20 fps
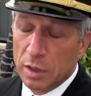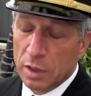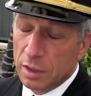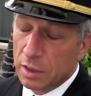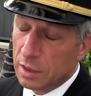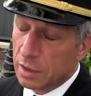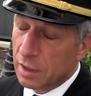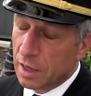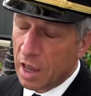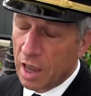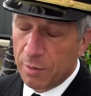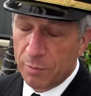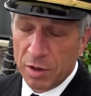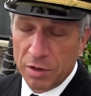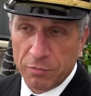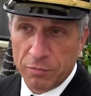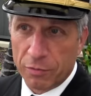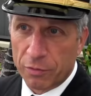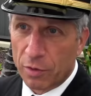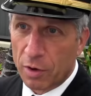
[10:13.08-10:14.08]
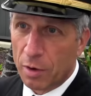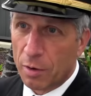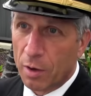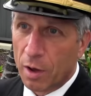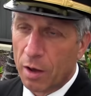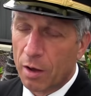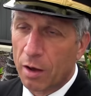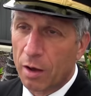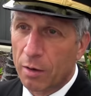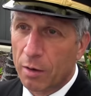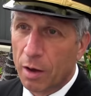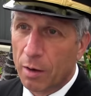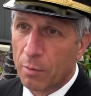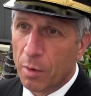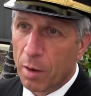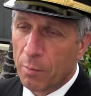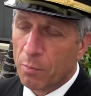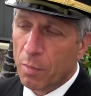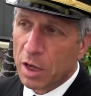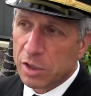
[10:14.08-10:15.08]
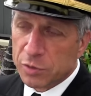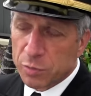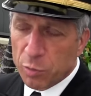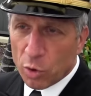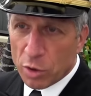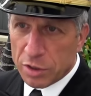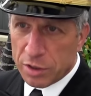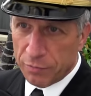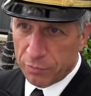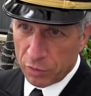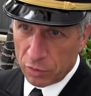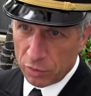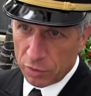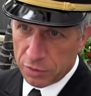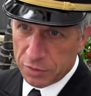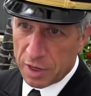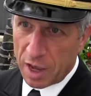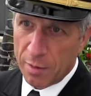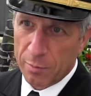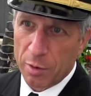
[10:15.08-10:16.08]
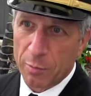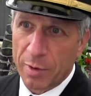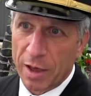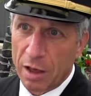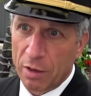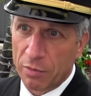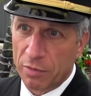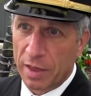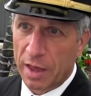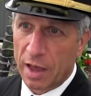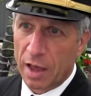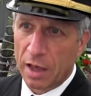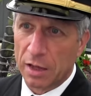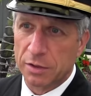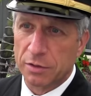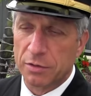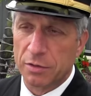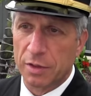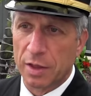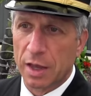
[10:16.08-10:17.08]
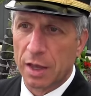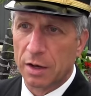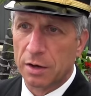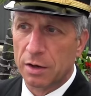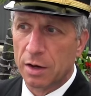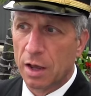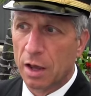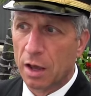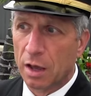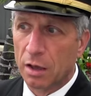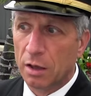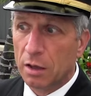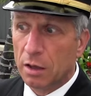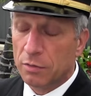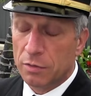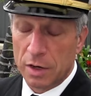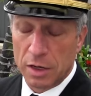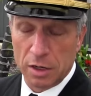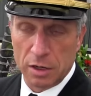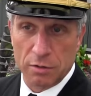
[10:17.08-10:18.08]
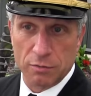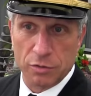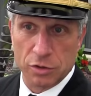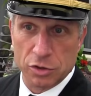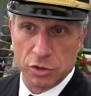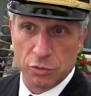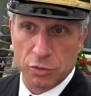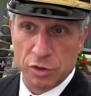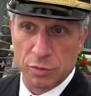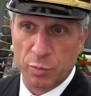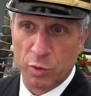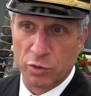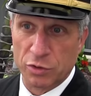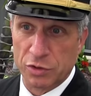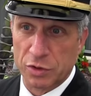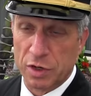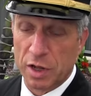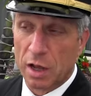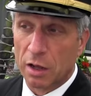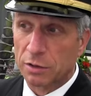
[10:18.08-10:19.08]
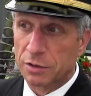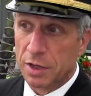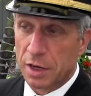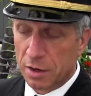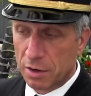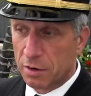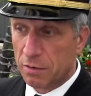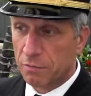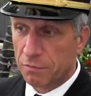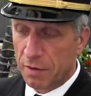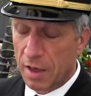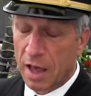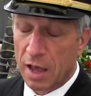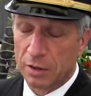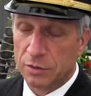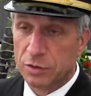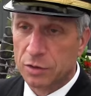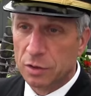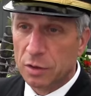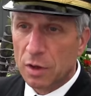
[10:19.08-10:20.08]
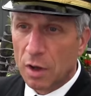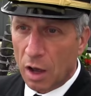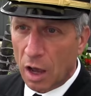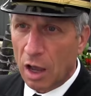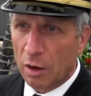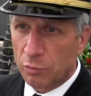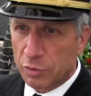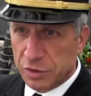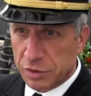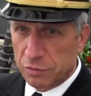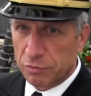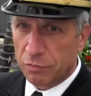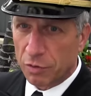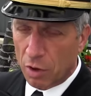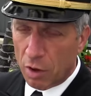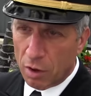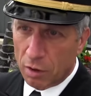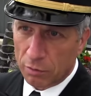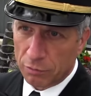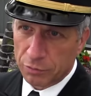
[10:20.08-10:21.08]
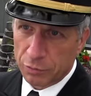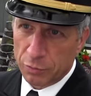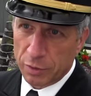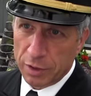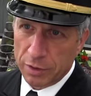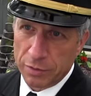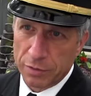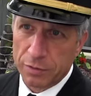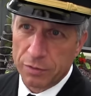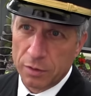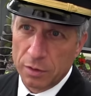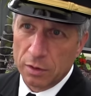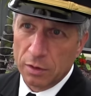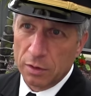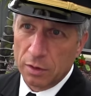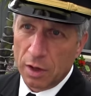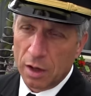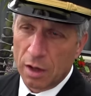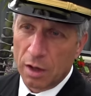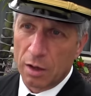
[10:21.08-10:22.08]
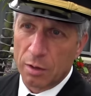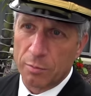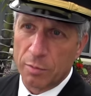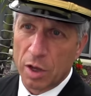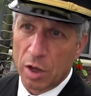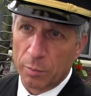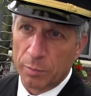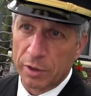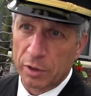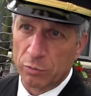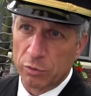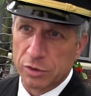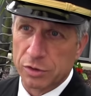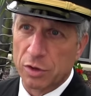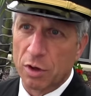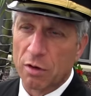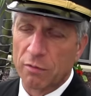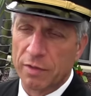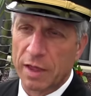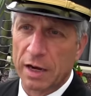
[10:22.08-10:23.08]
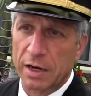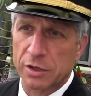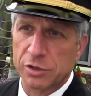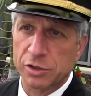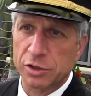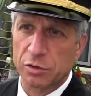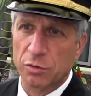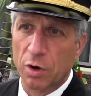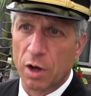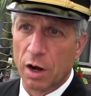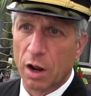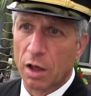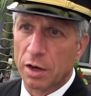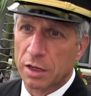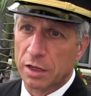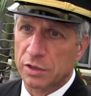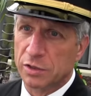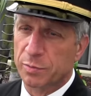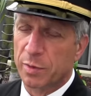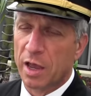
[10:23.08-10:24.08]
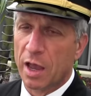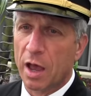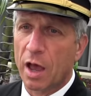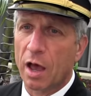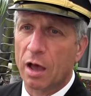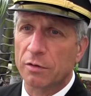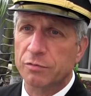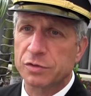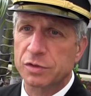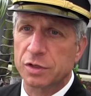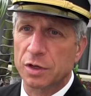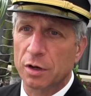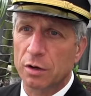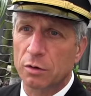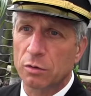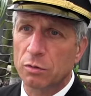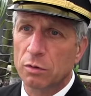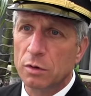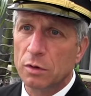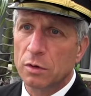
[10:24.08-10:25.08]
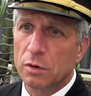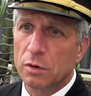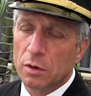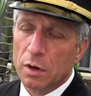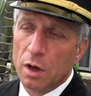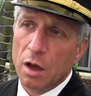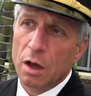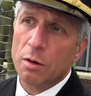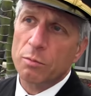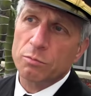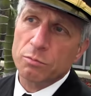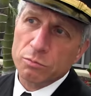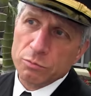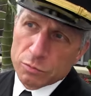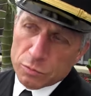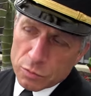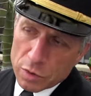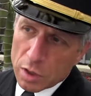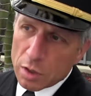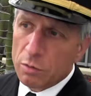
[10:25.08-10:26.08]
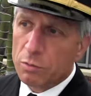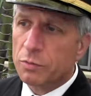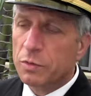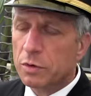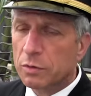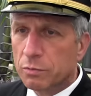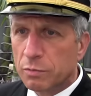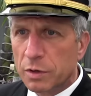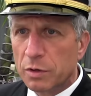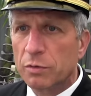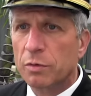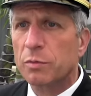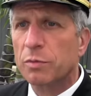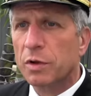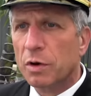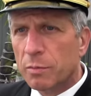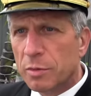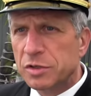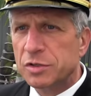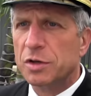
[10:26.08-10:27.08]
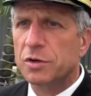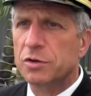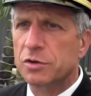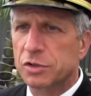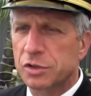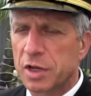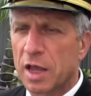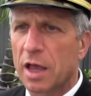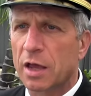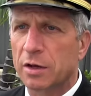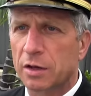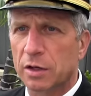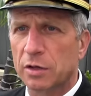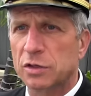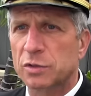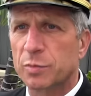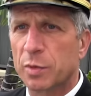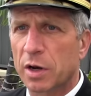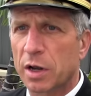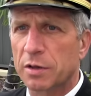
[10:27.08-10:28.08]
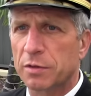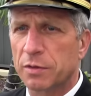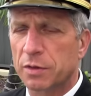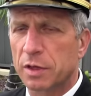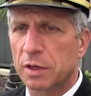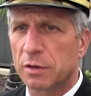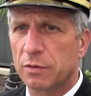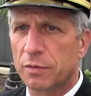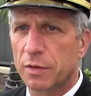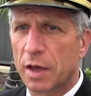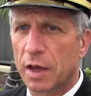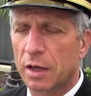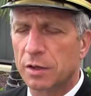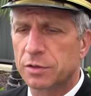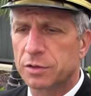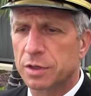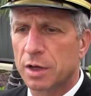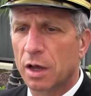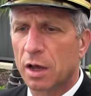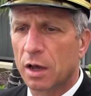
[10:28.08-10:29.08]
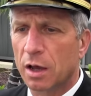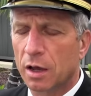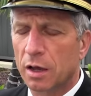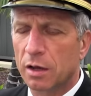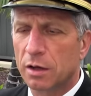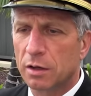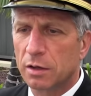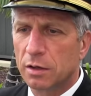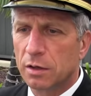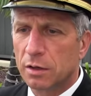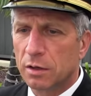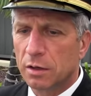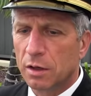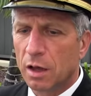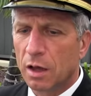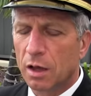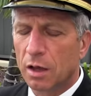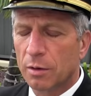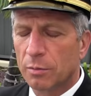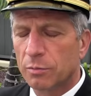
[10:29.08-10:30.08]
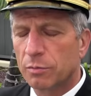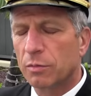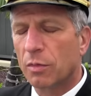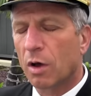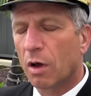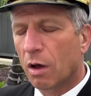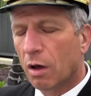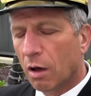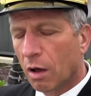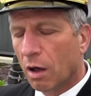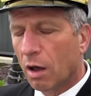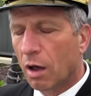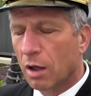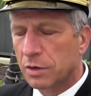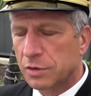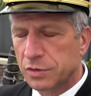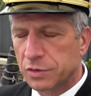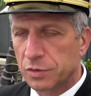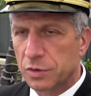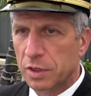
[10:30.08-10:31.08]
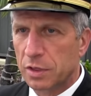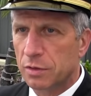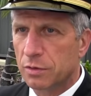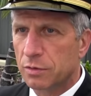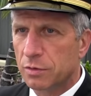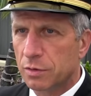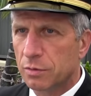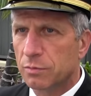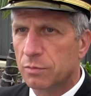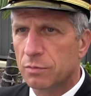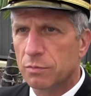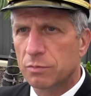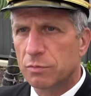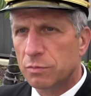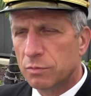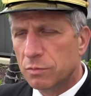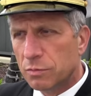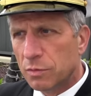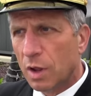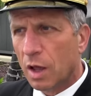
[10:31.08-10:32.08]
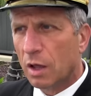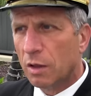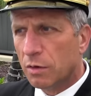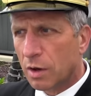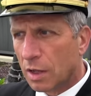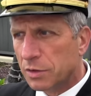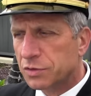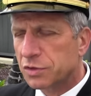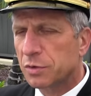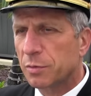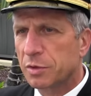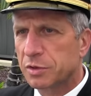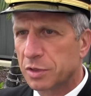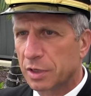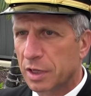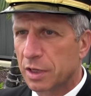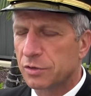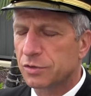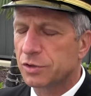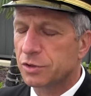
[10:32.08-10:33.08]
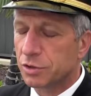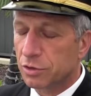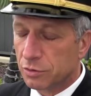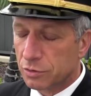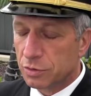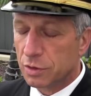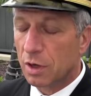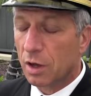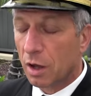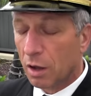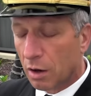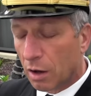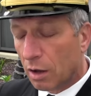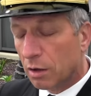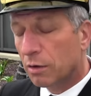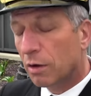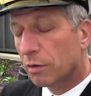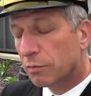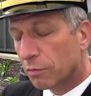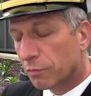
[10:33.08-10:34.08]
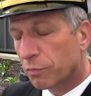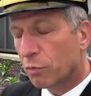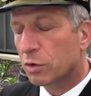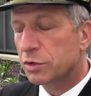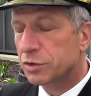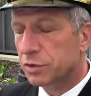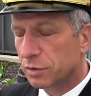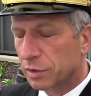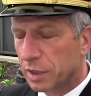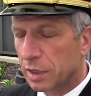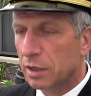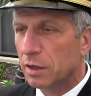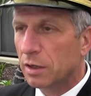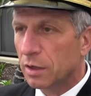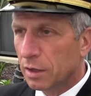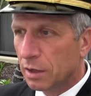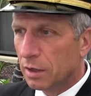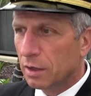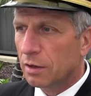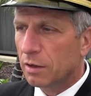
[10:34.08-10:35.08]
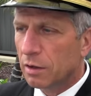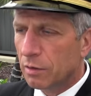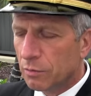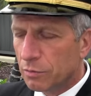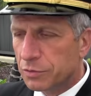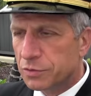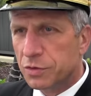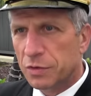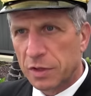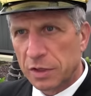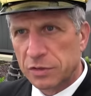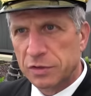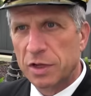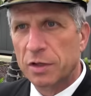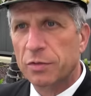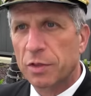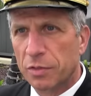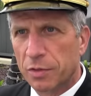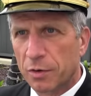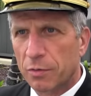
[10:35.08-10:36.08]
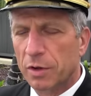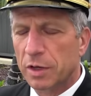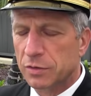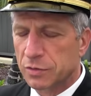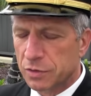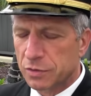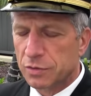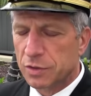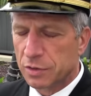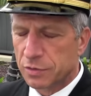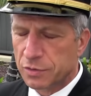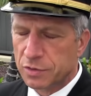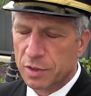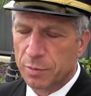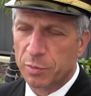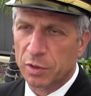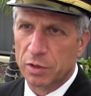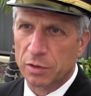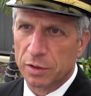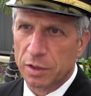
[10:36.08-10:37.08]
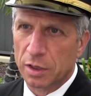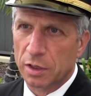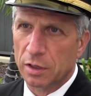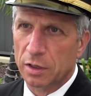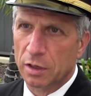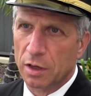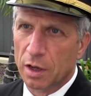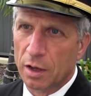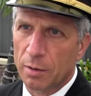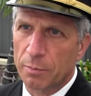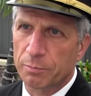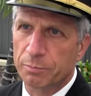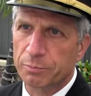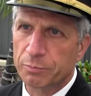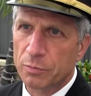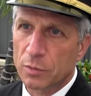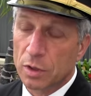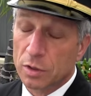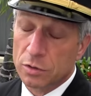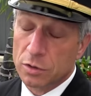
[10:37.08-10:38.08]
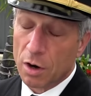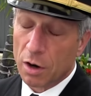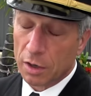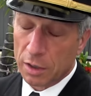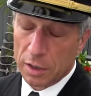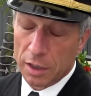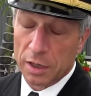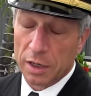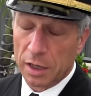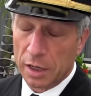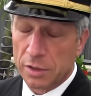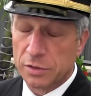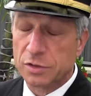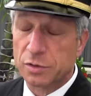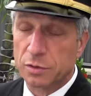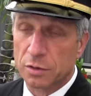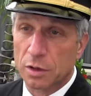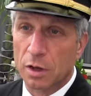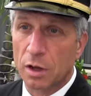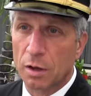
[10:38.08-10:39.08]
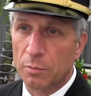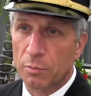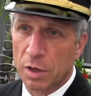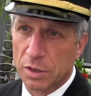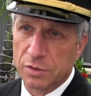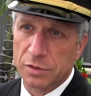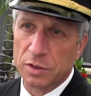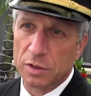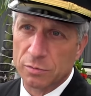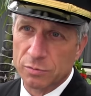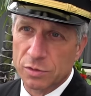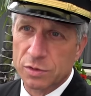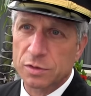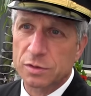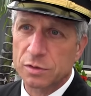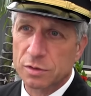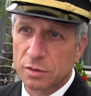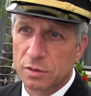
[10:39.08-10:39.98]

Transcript: he came in for a much more difficult time about that than any of the Jewish personnel did. And in fact, I was involved with helping resolve that issue on his behalf. So, you know, there are misunderstandings, but I think that honestly, not so much against Jews. Unfortunately, to the extent that there is, it's typically targeted against Muslims.